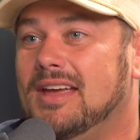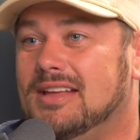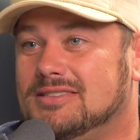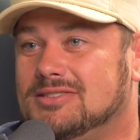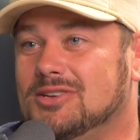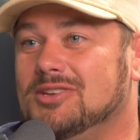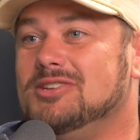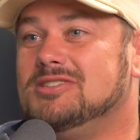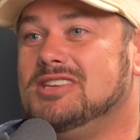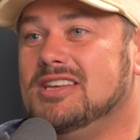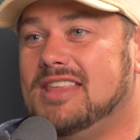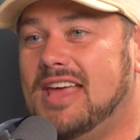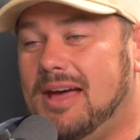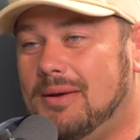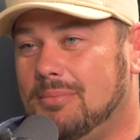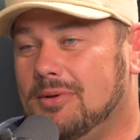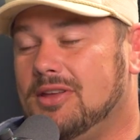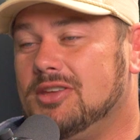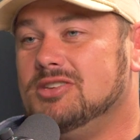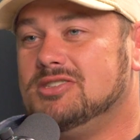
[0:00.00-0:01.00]
And so you see
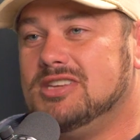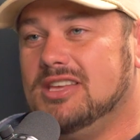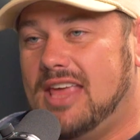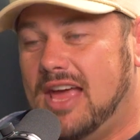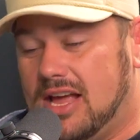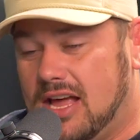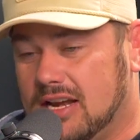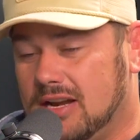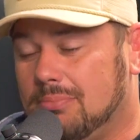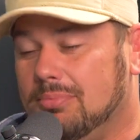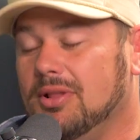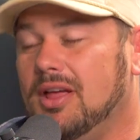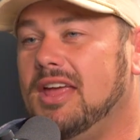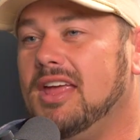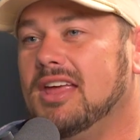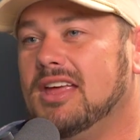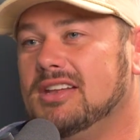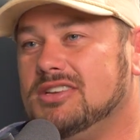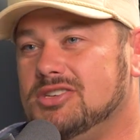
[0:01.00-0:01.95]
that kind of playing